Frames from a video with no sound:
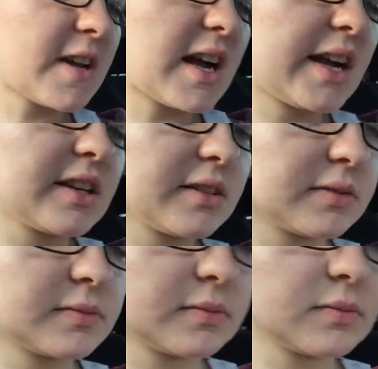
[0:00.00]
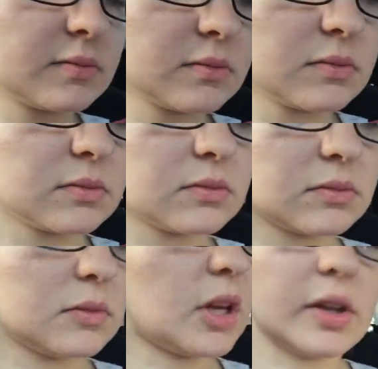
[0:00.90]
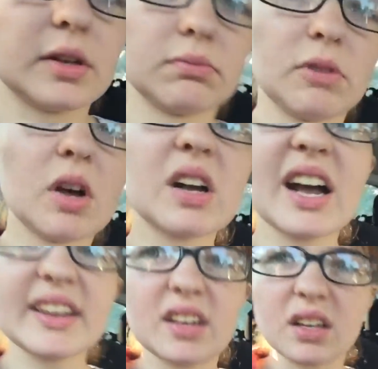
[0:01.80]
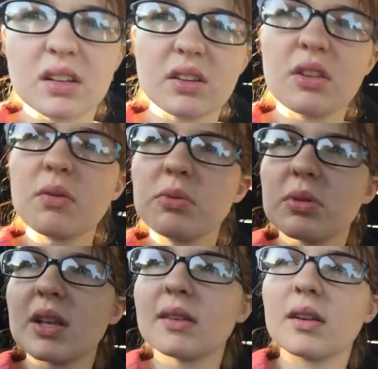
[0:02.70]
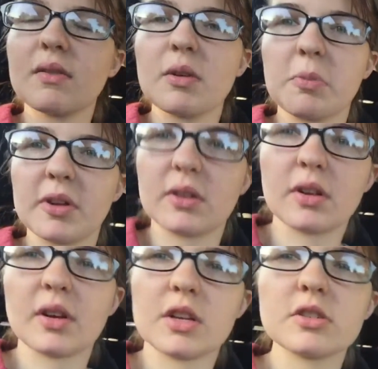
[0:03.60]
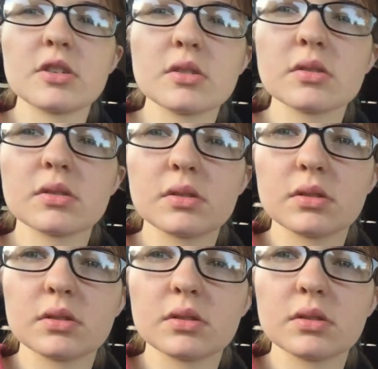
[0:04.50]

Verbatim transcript: They uh, may know now, but... No, well, kinda. You, they have to give you blood-clotting agents.